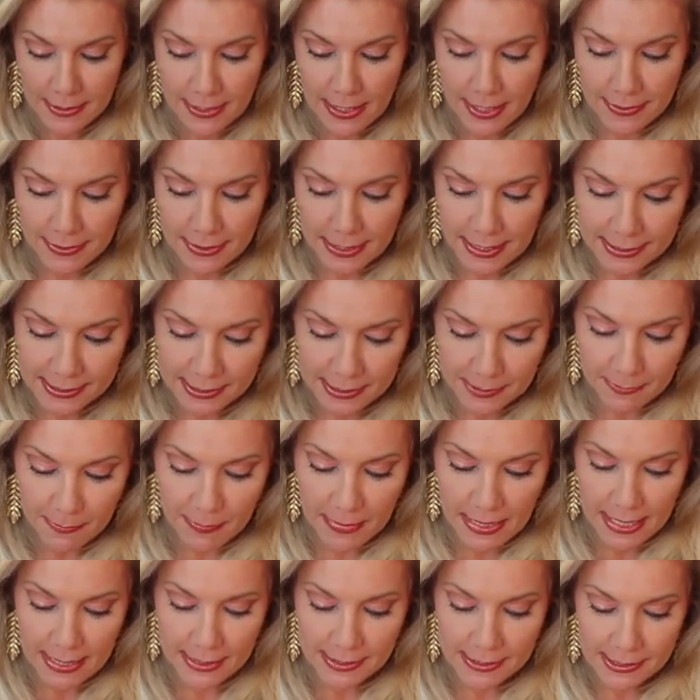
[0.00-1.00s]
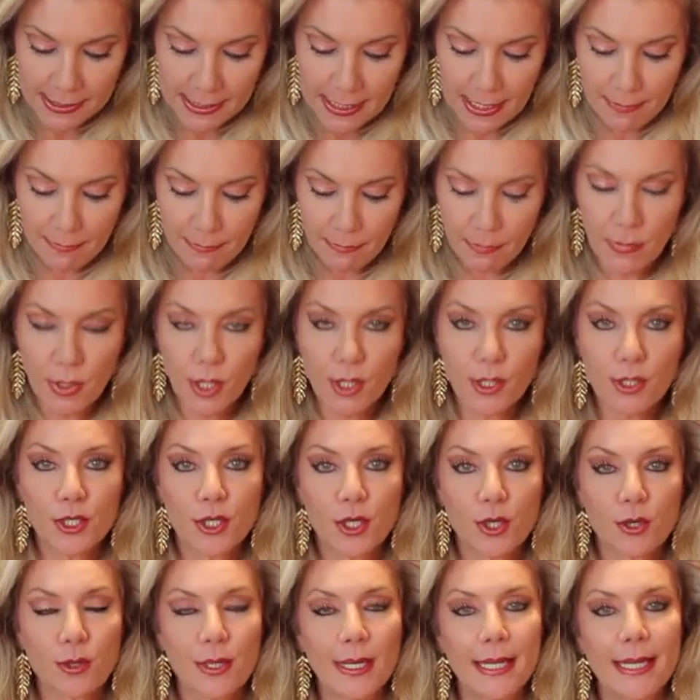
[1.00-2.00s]
then this means that
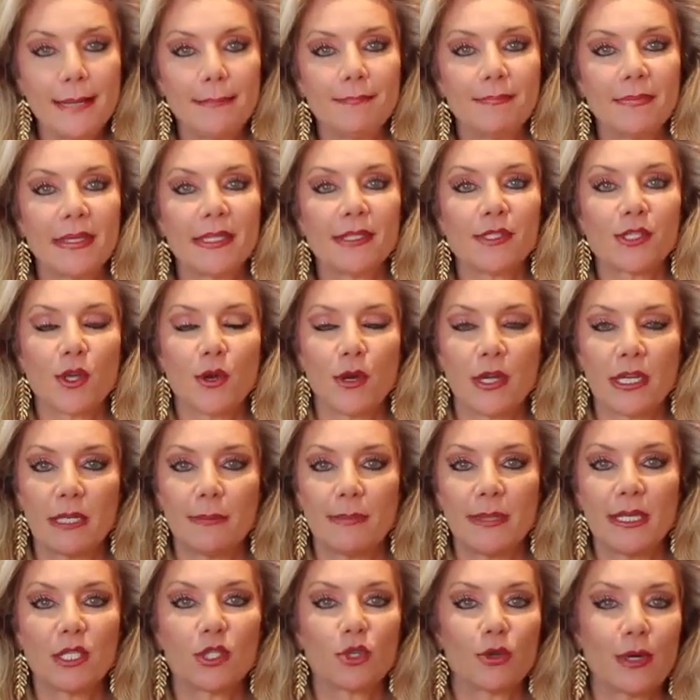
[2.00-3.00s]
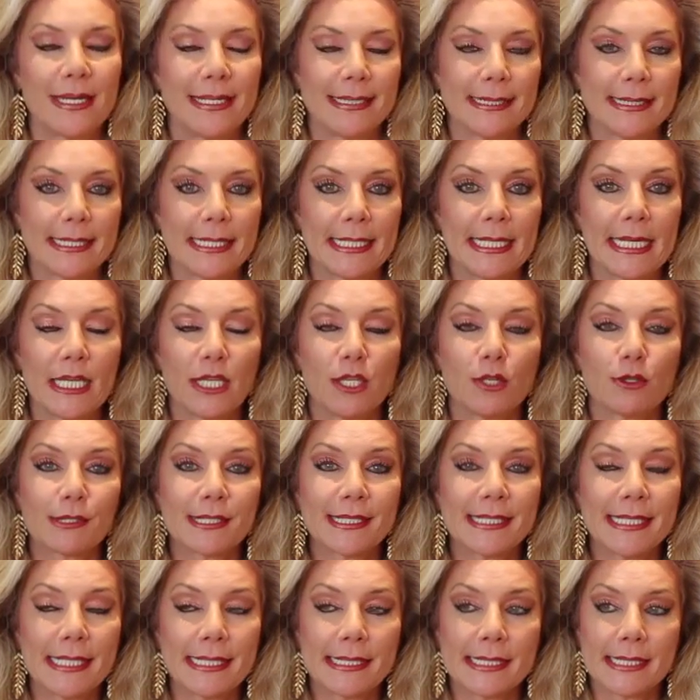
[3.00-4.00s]
Mercury is going to be transiting your
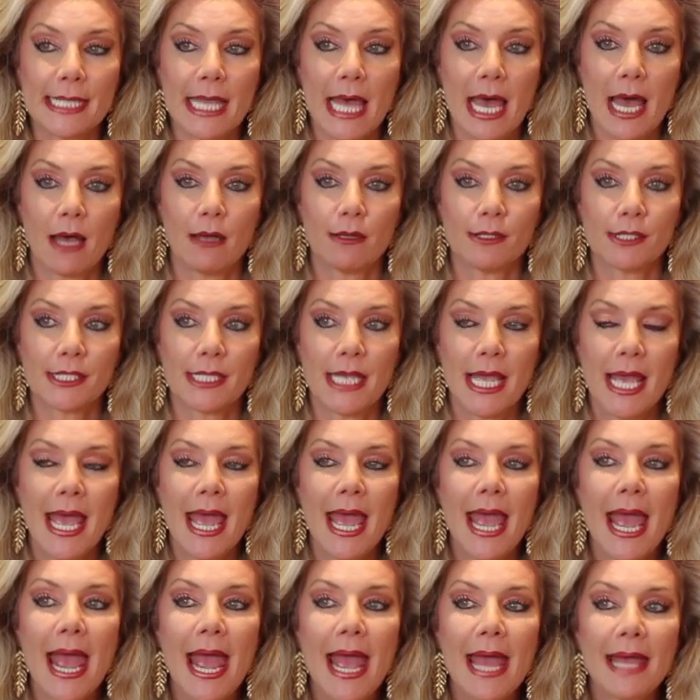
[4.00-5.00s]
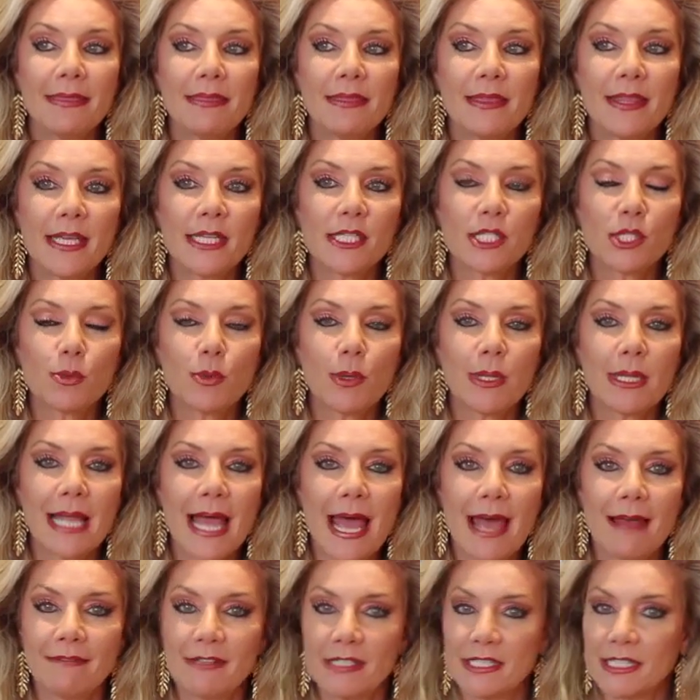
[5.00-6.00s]
6th house. And this will
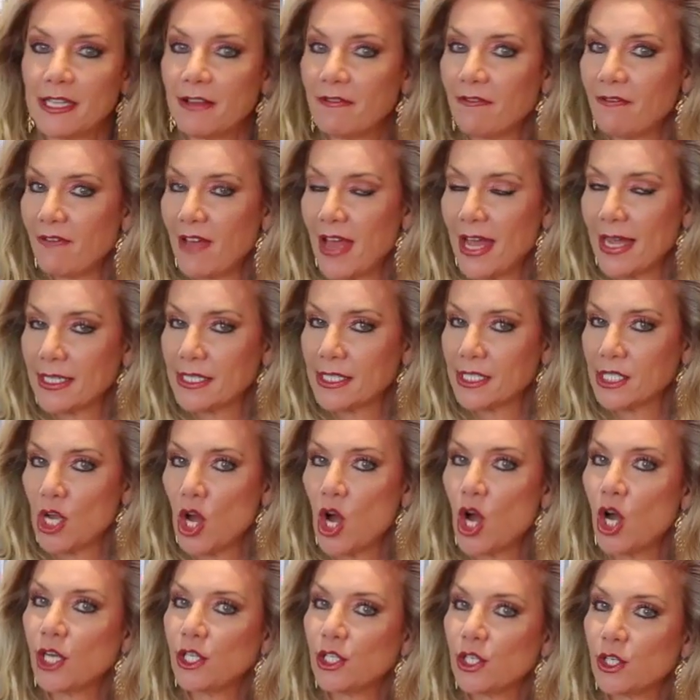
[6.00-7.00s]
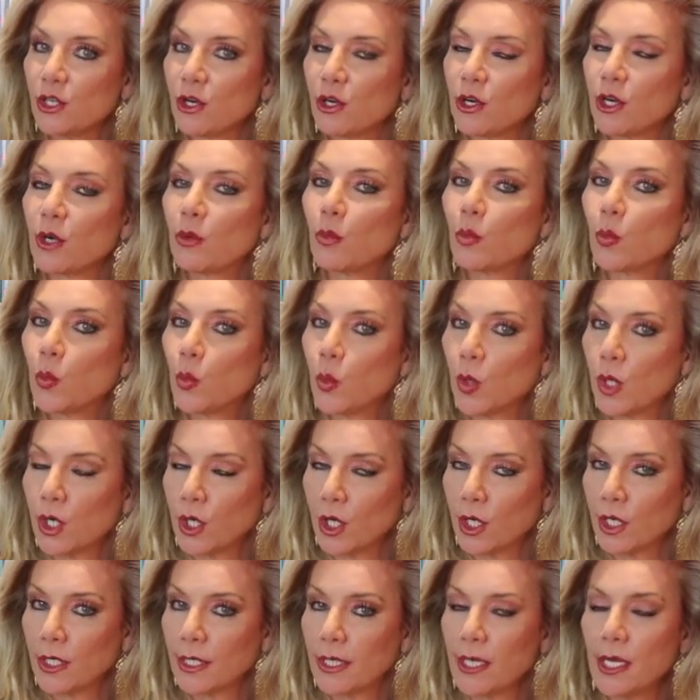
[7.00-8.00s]
have its effects on your
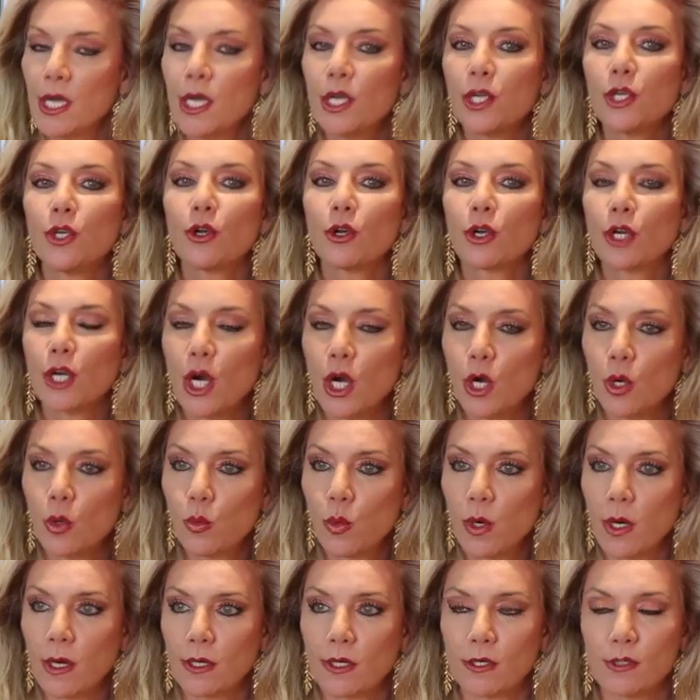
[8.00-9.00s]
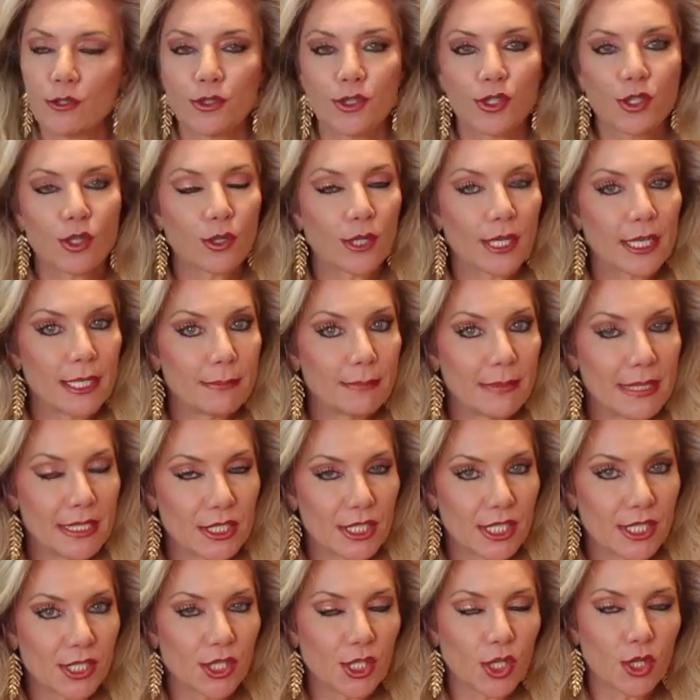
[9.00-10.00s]
work, your co-workers. There can be
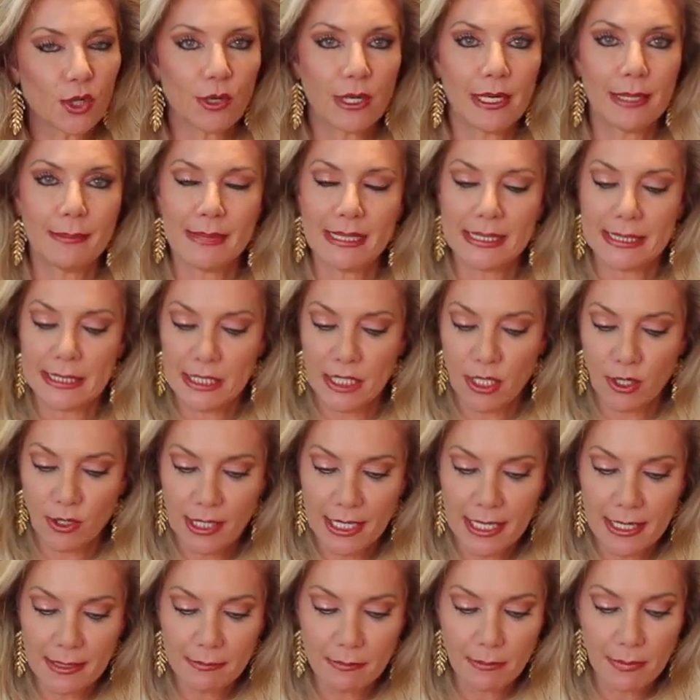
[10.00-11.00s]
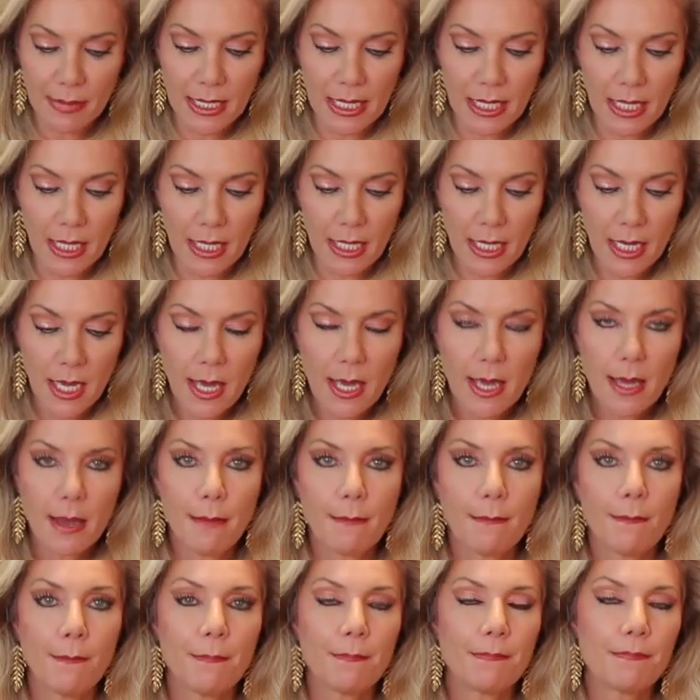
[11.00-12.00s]
disagreements. There can be
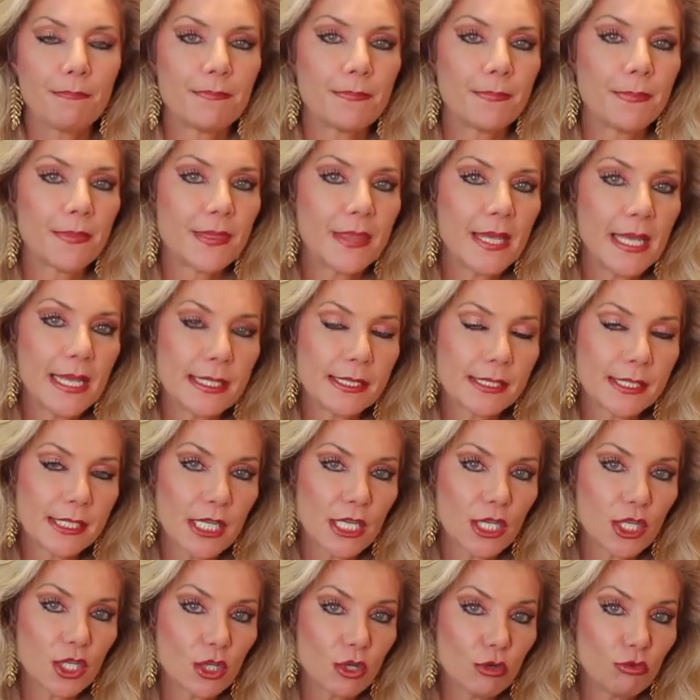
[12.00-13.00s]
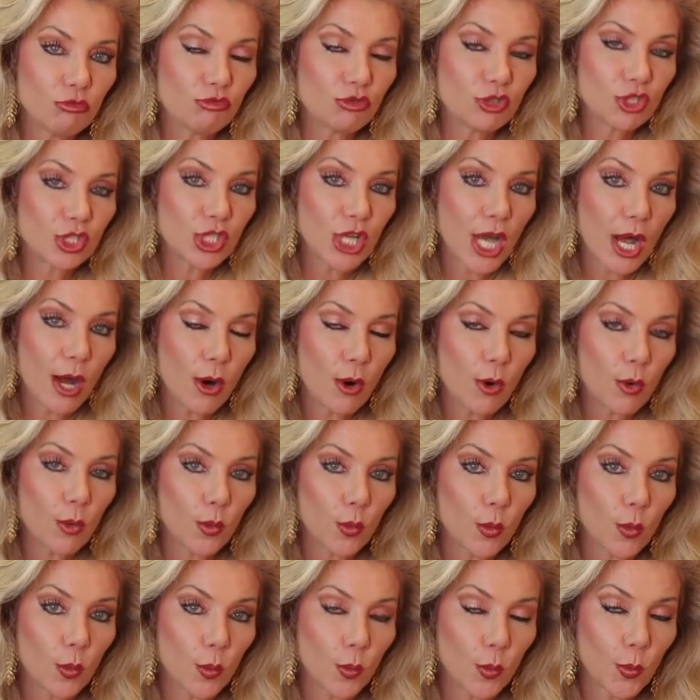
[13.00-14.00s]
things that you
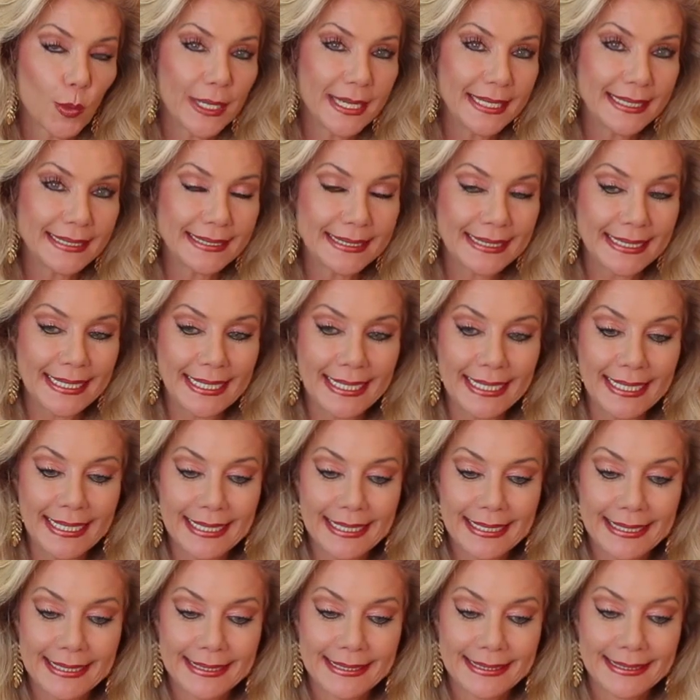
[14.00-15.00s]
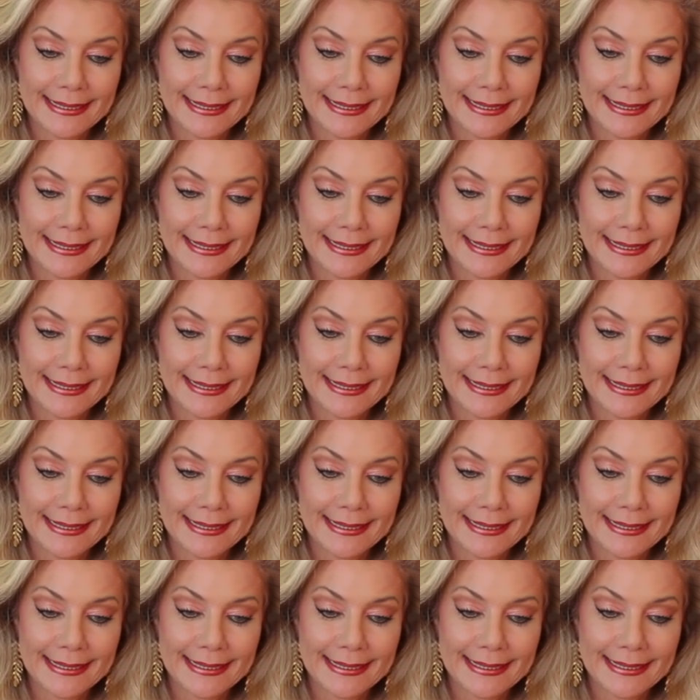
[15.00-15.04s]
don't really